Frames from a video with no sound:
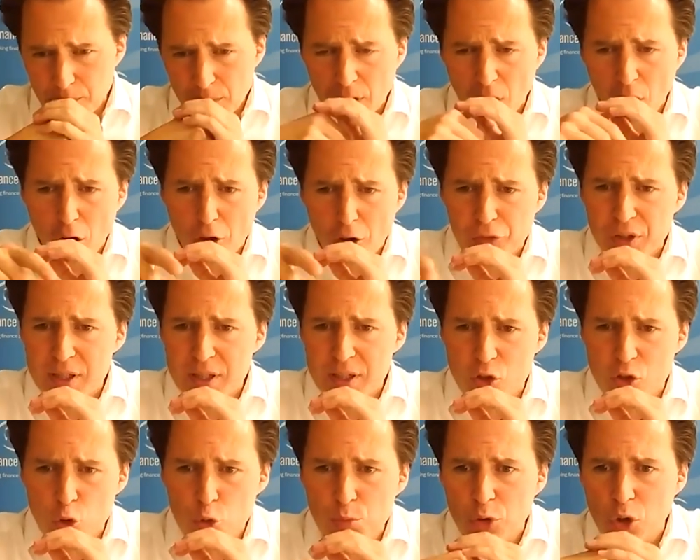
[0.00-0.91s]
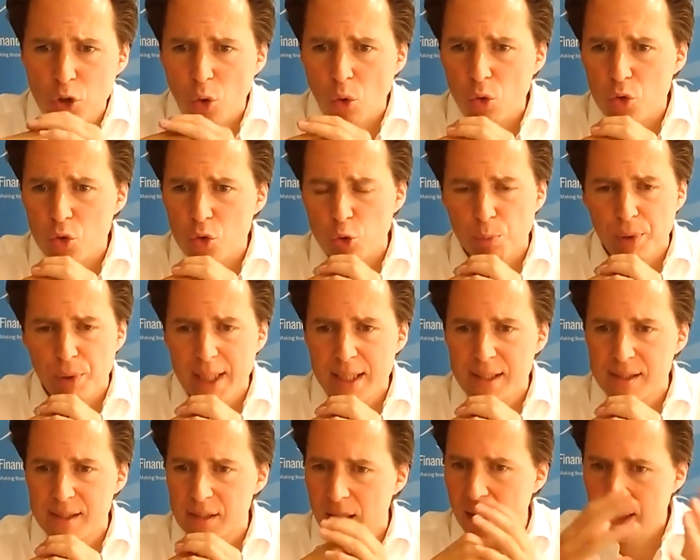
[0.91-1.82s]
of this Zoom call. So
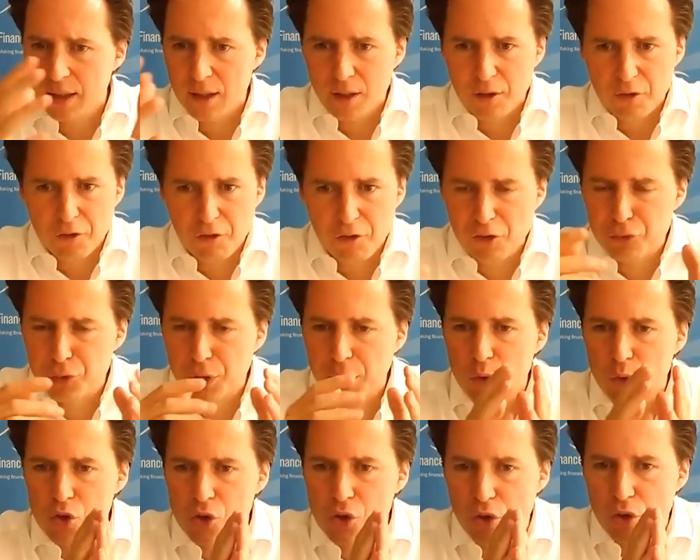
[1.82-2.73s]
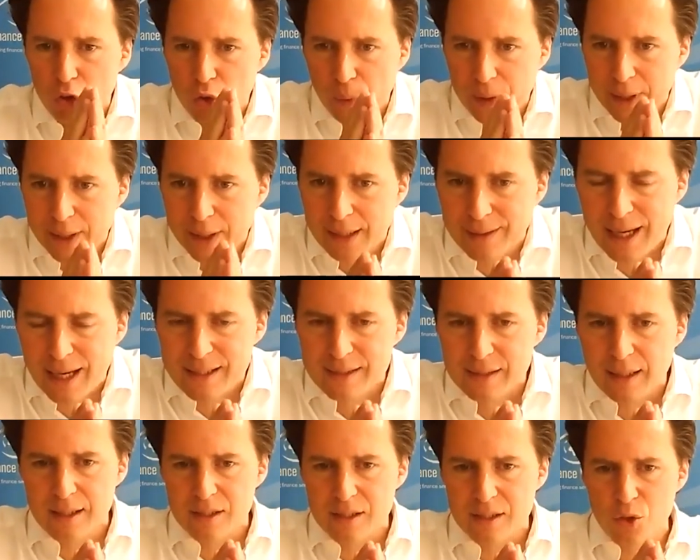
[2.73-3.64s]
please feel free to start doing that
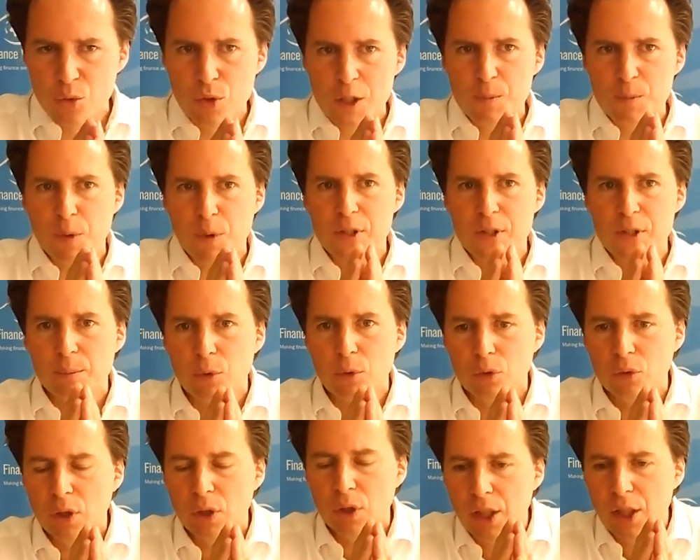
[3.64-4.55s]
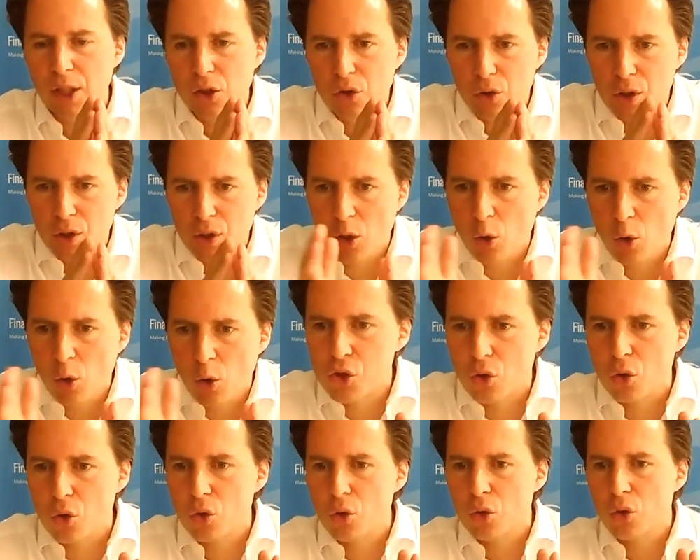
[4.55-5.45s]
as soon as possible. You can
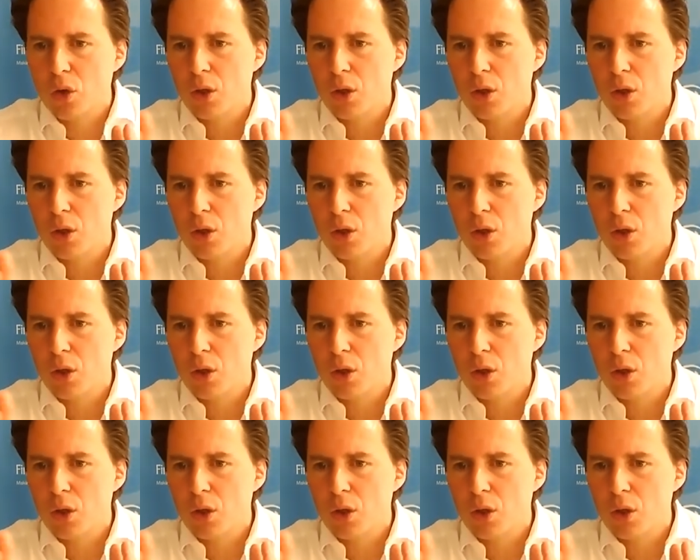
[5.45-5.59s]
also